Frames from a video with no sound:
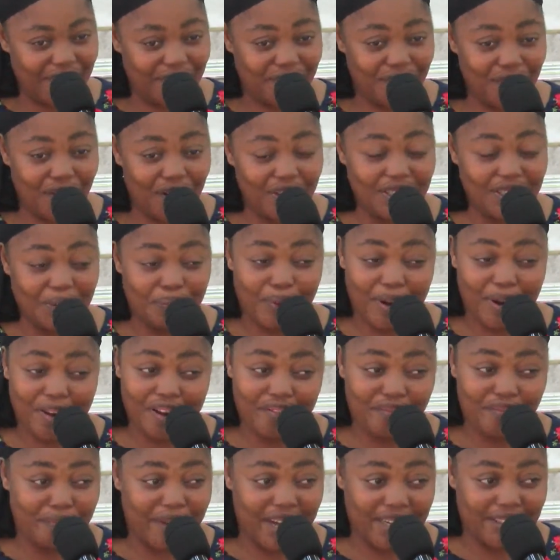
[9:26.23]
If not the prayer
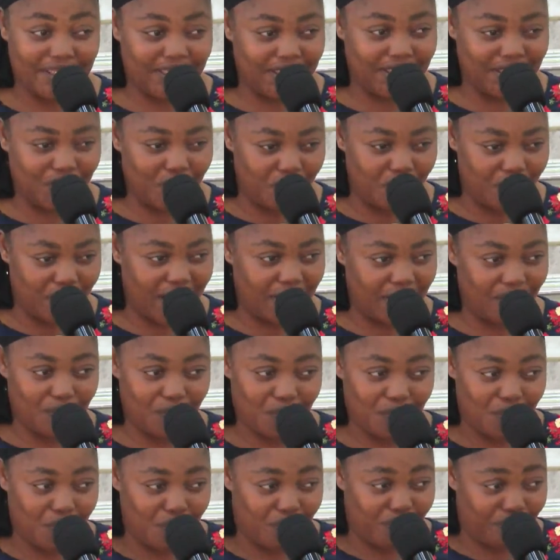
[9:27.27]
of my G.O., I
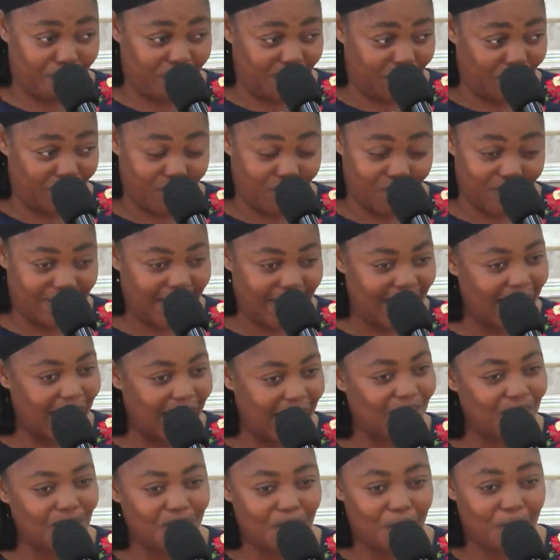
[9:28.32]
don't know, today I
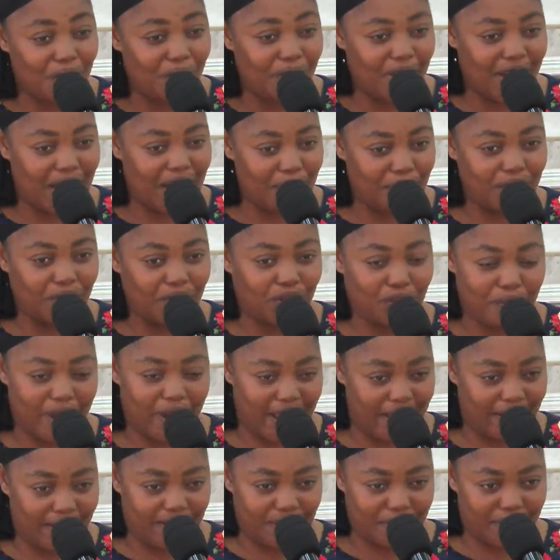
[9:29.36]
don't know what will happen to
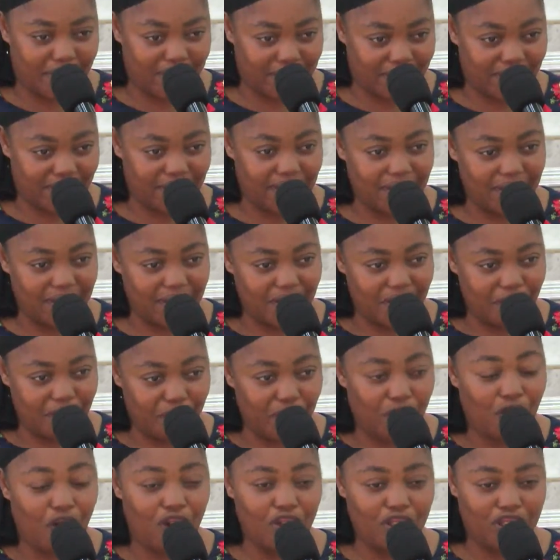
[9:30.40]
my husband.
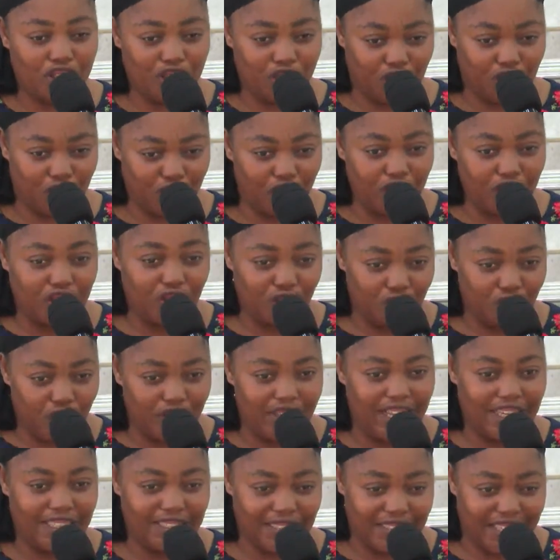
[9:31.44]
Because the judge
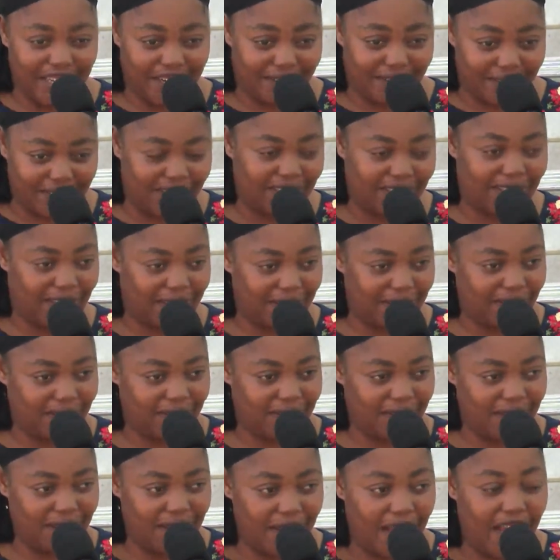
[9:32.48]
knows that he's a Christian.
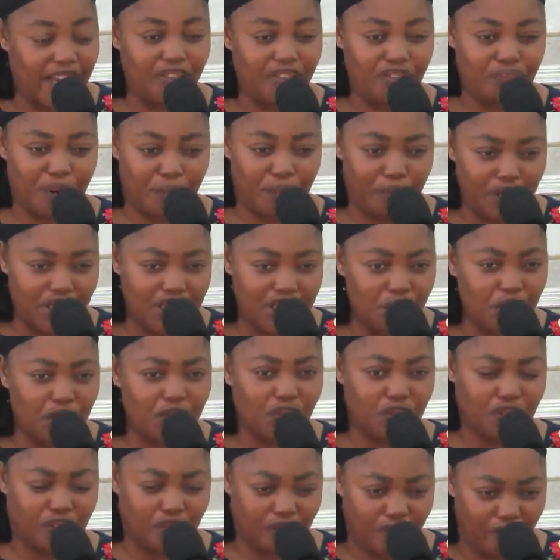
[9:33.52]
And he purposely
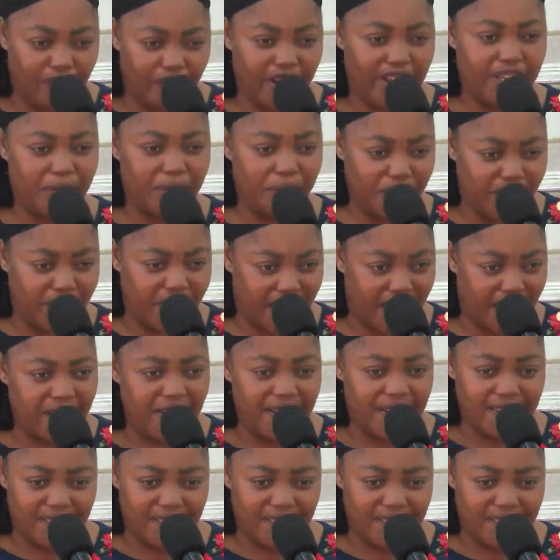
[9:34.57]
wants to suffer him there.